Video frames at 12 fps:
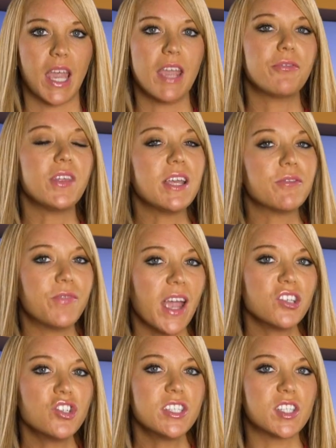If the
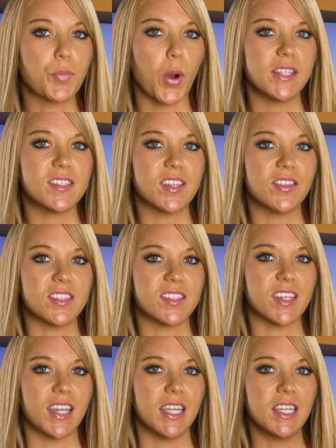infection spreads to the
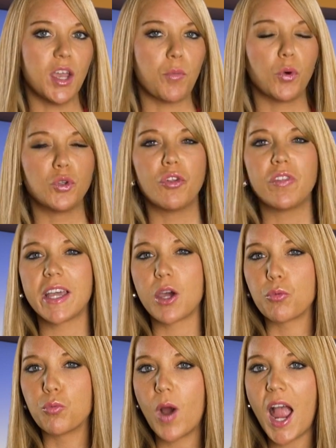skin, it will look like
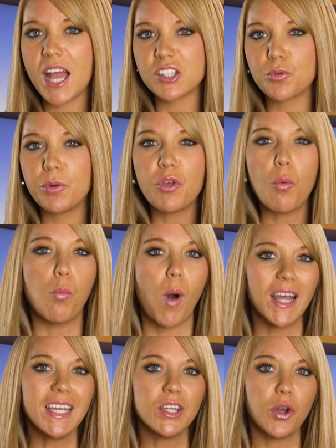a rash with a
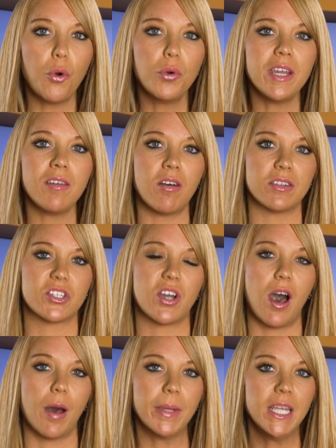white coating on
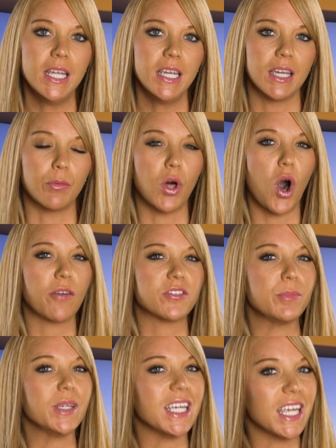top. It will
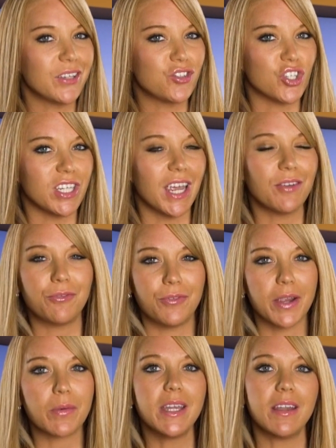often be itchy and
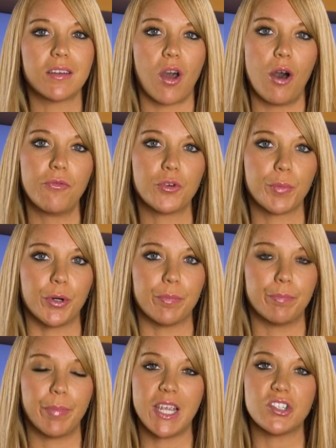very
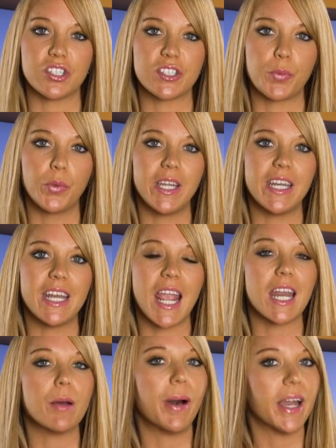uncomfortable. Patients will need an
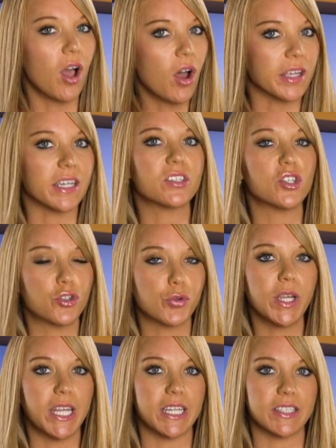antibiotic to
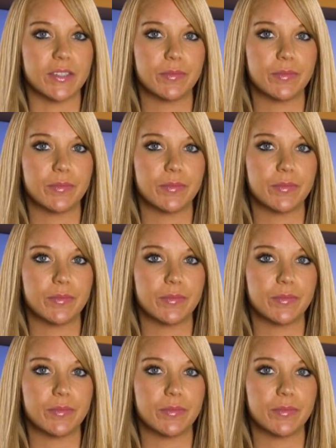treat it.